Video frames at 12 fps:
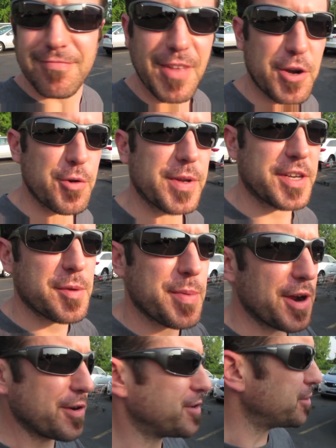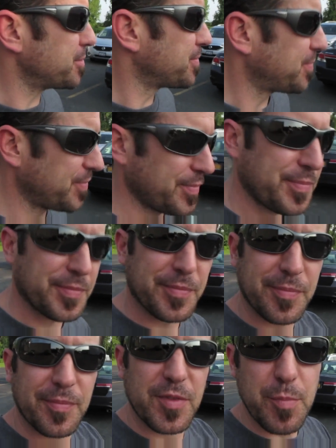I don't know what to compare it to.
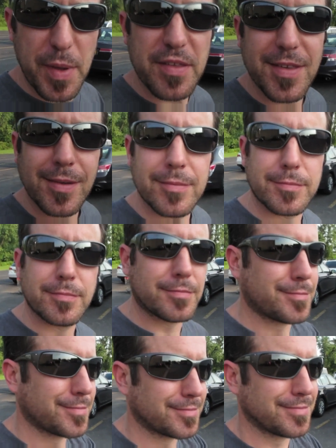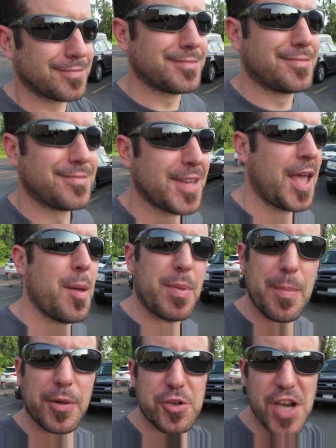It's busy.
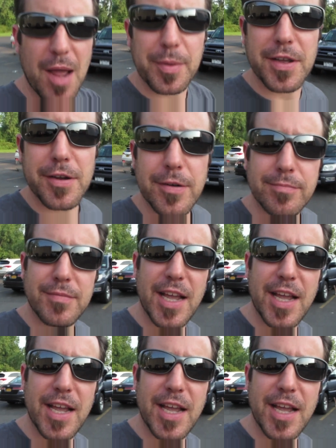People are shopping here.